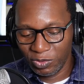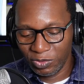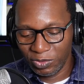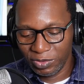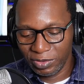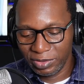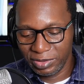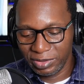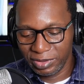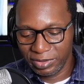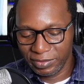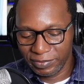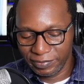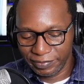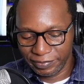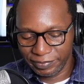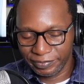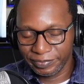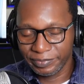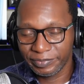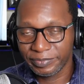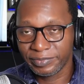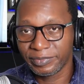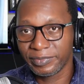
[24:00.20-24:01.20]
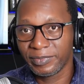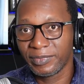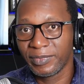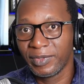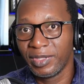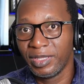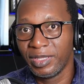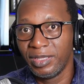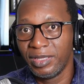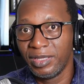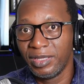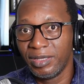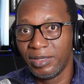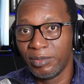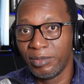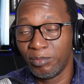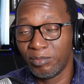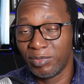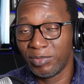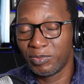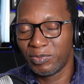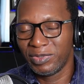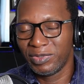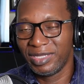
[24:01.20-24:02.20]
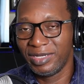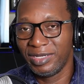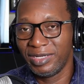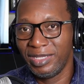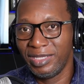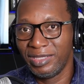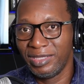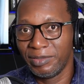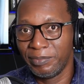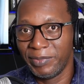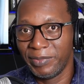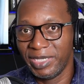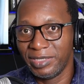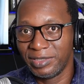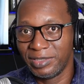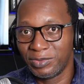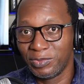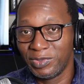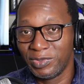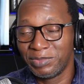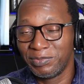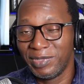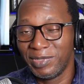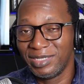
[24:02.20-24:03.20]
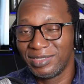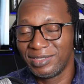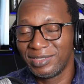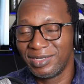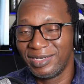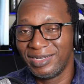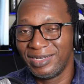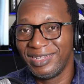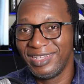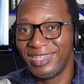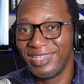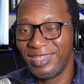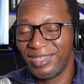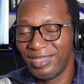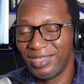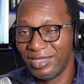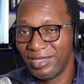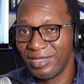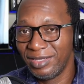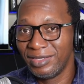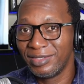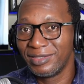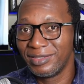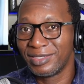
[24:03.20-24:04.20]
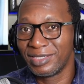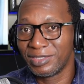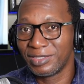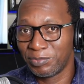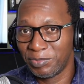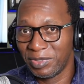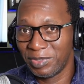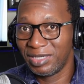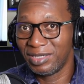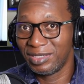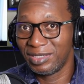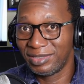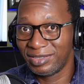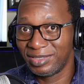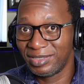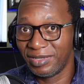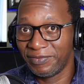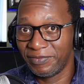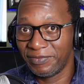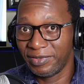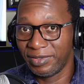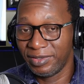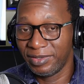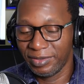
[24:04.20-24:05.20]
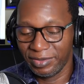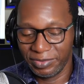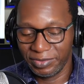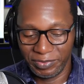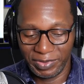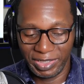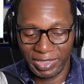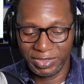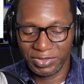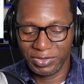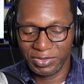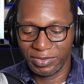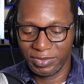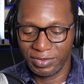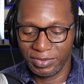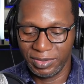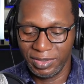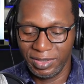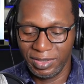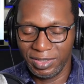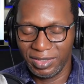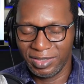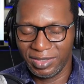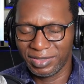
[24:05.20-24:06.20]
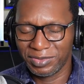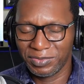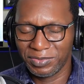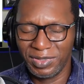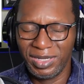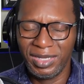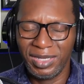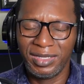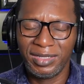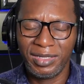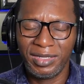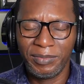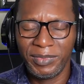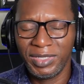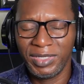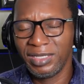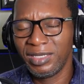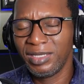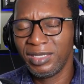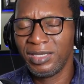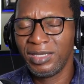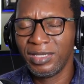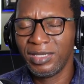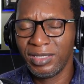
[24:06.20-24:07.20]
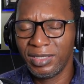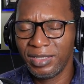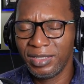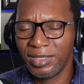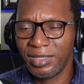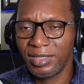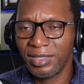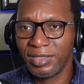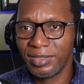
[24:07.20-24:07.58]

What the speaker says: chord, but with an E in the bass, which makes it an E suspended 7. Right, so that's why I'm easy.